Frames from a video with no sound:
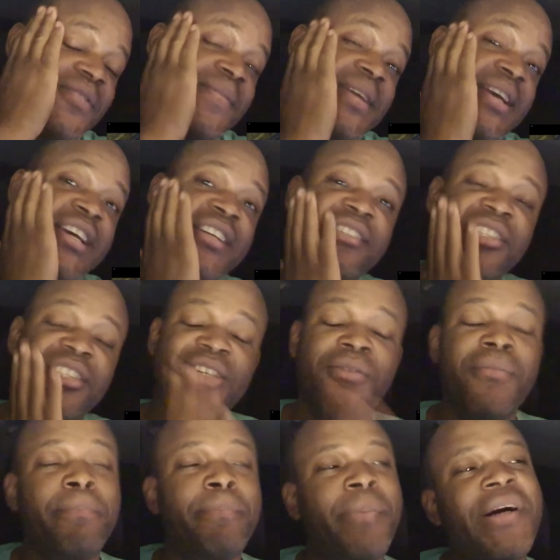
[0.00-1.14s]
man.
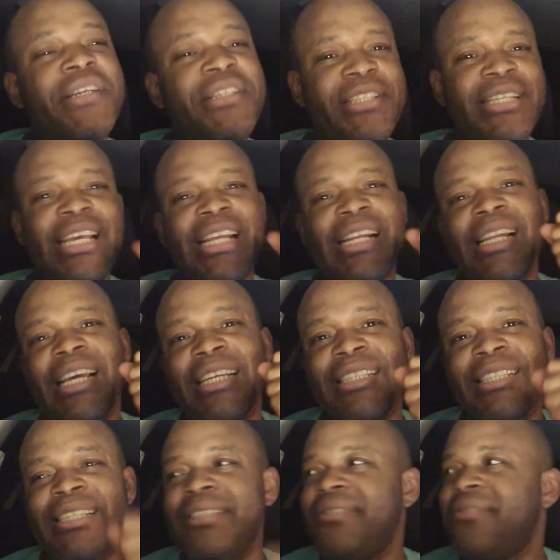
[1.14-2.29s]
Don't punch a lady like
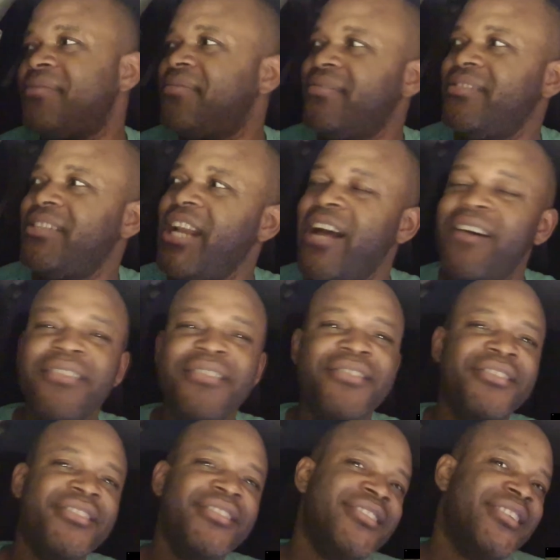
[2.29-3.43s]
this, you know?
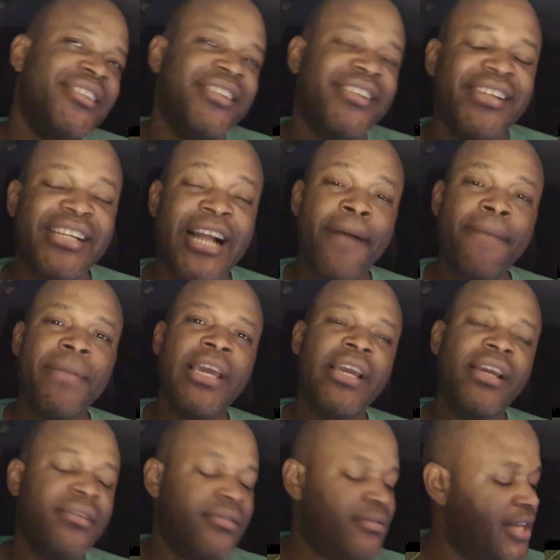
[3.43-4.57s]
Now I
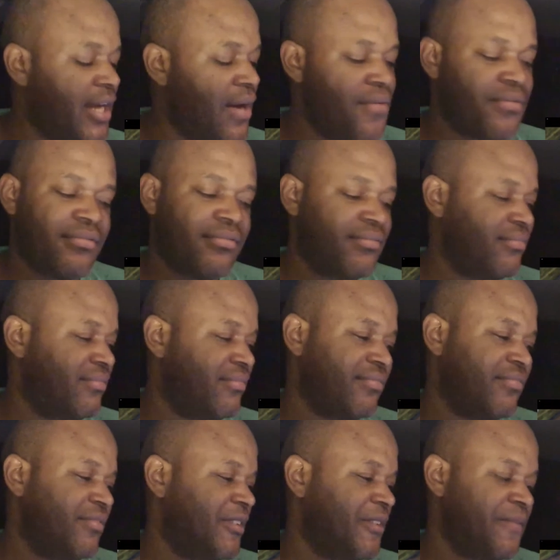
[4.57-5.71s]
mean, don't.
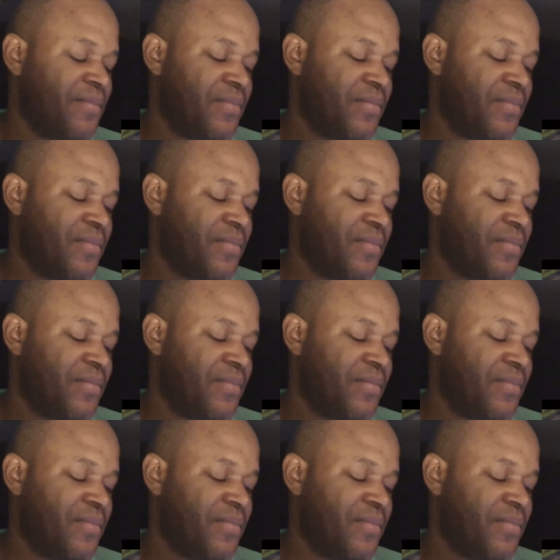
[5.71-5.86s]
This